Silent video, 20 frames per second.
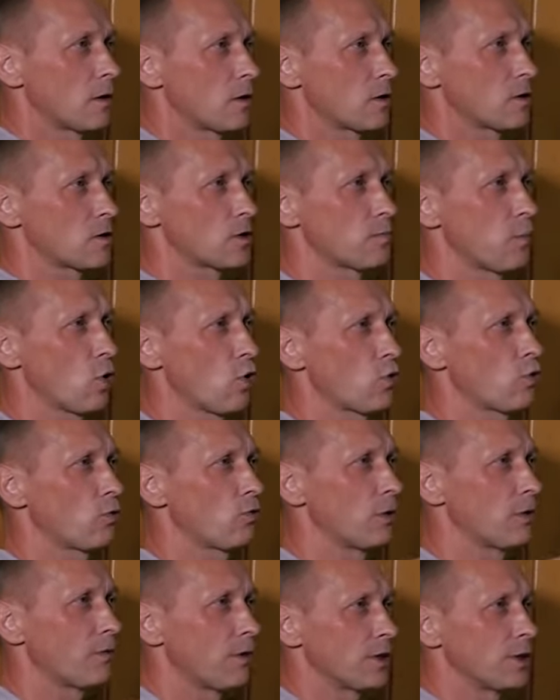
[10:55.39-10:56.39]
to make it
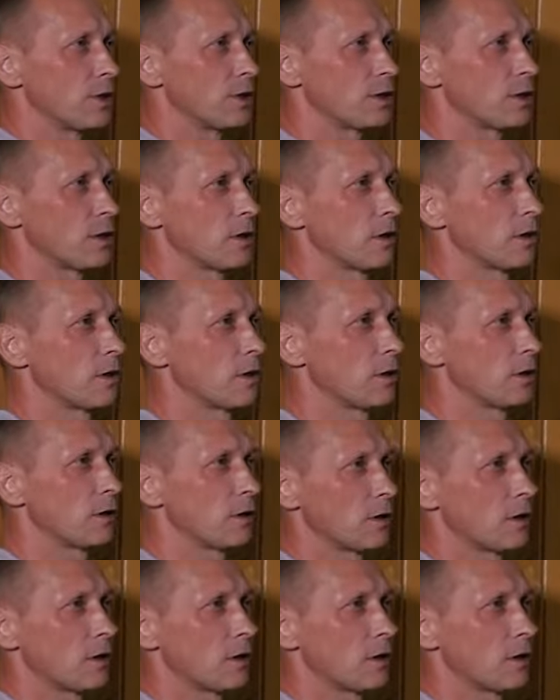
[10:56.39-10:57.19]
from the side.